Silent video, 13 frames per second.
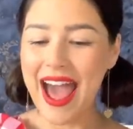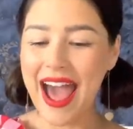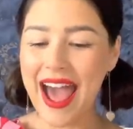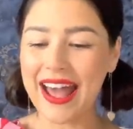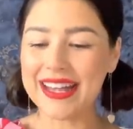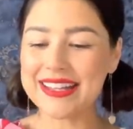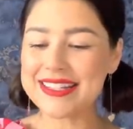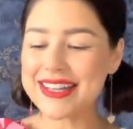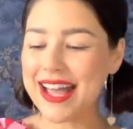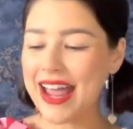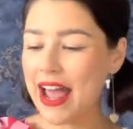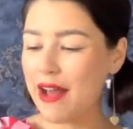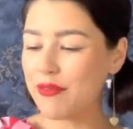and
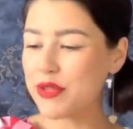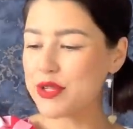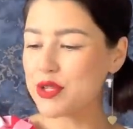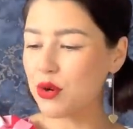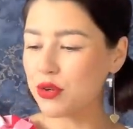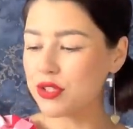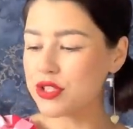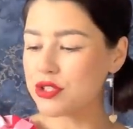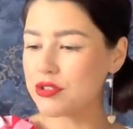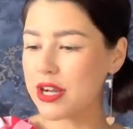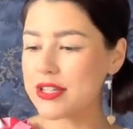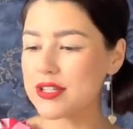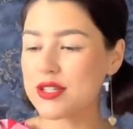I have this gorgeous
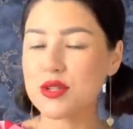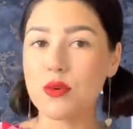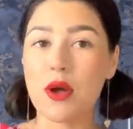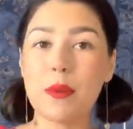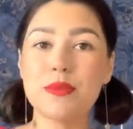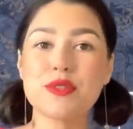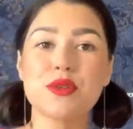dress to sew up.